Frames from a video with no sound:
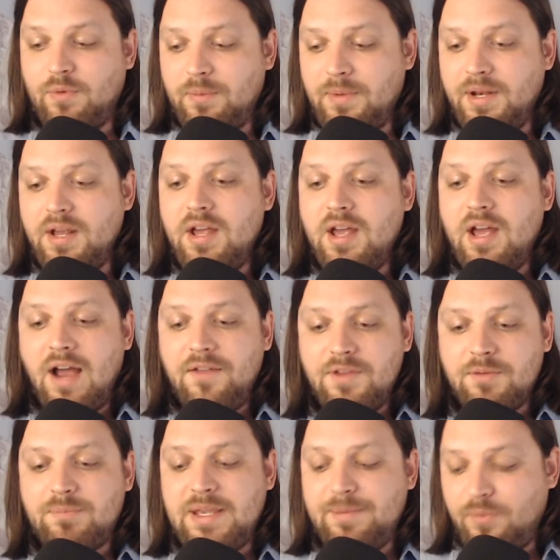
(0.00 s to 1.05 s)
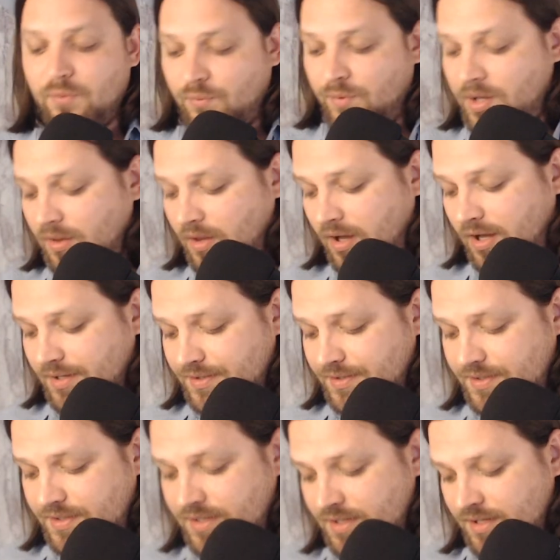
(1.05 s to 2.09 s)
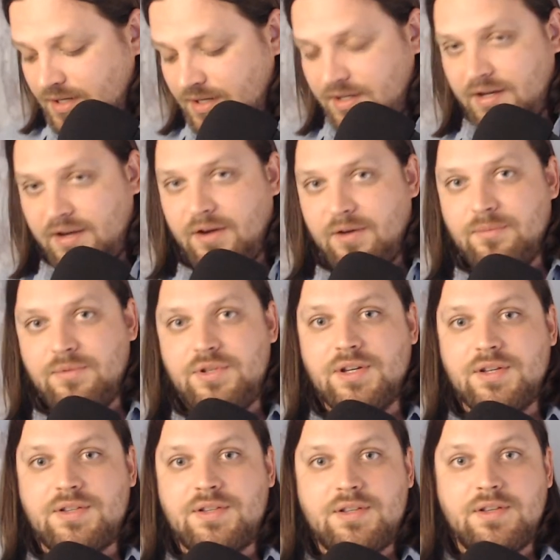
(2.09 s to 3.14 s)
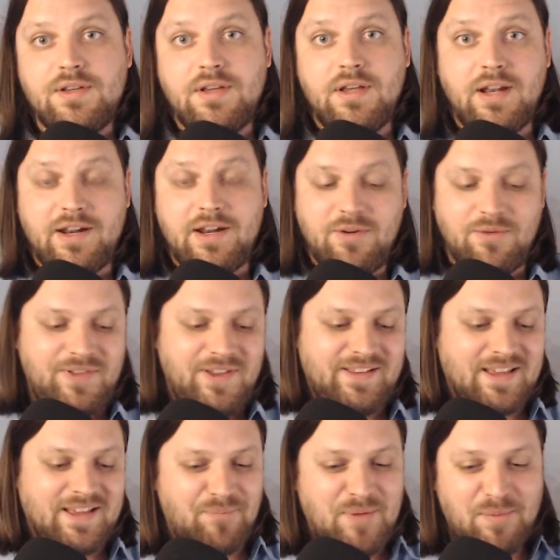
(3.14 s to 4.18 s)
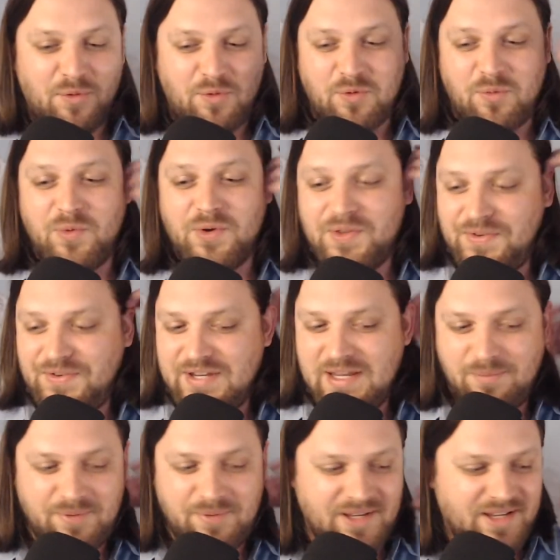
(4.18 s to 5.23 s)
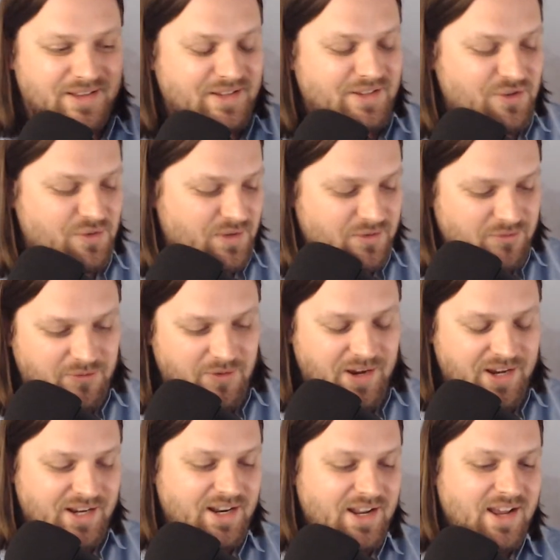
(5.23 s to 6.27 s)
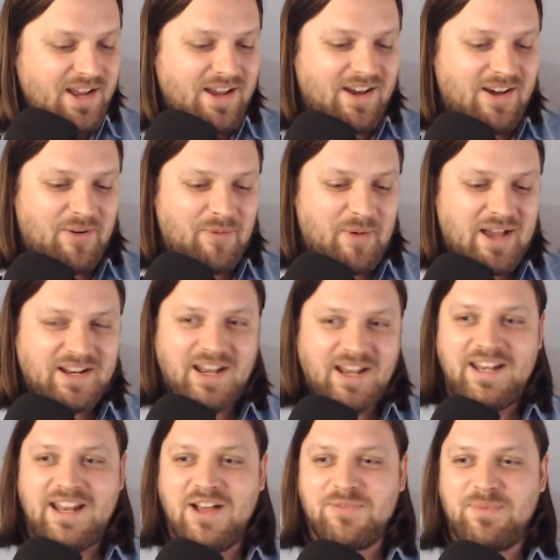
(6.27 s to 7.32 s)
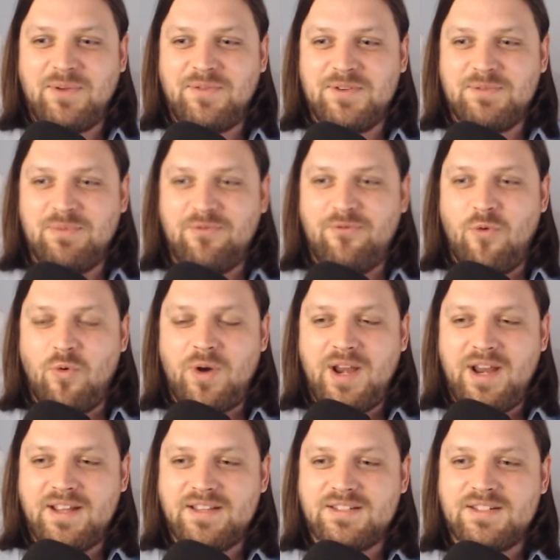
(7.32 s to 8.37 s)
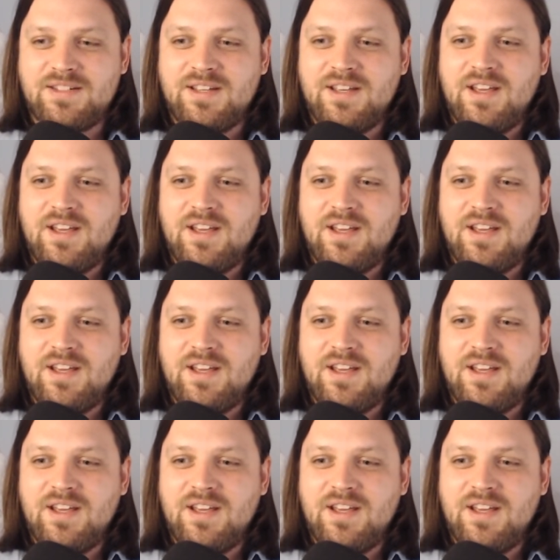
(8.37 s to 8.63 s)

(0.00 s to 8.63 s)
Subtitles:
I mean, I think people realized and I don't think that people who are really deep in the union fight had any doubts about this beforehand.